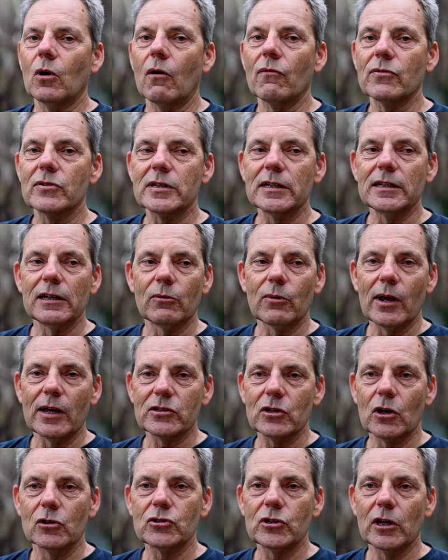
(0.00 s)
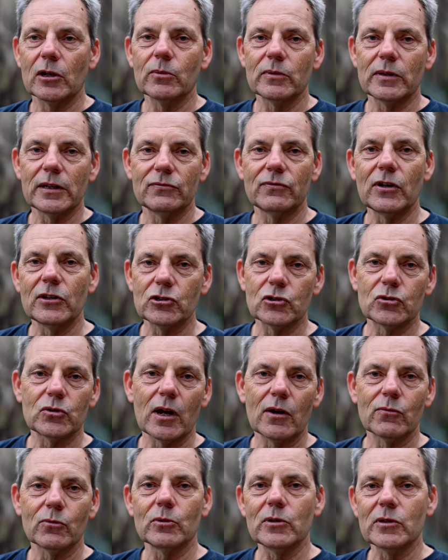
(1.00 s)
obviously associated with adventure
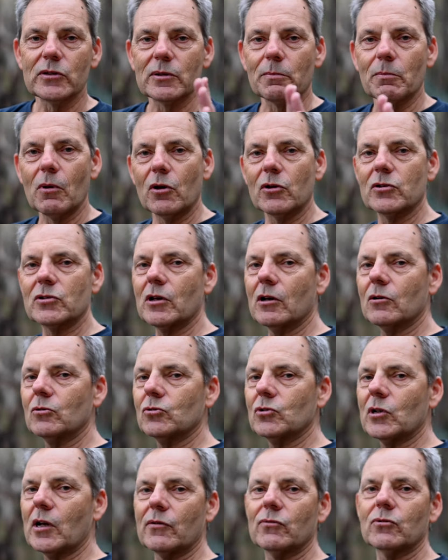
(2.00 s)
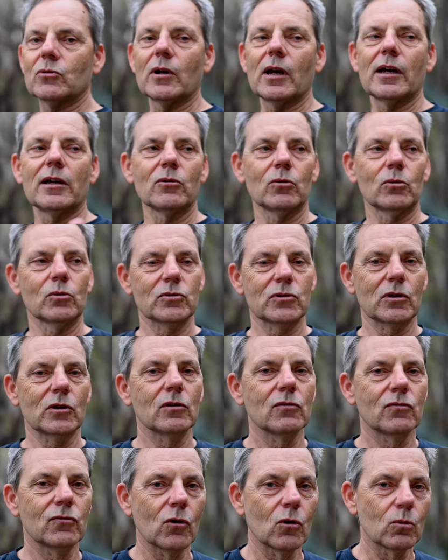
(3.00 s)
travel, is the motorcycle travel and also
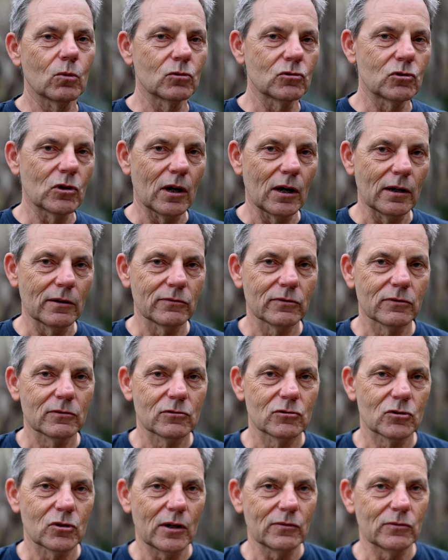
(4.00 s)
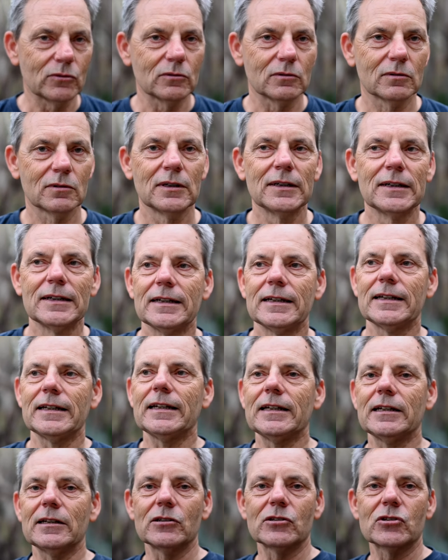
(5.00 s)
the four-wheel drive travel
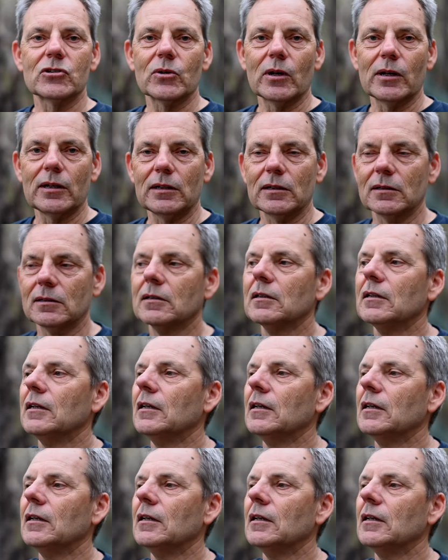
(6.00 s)
here in Australia.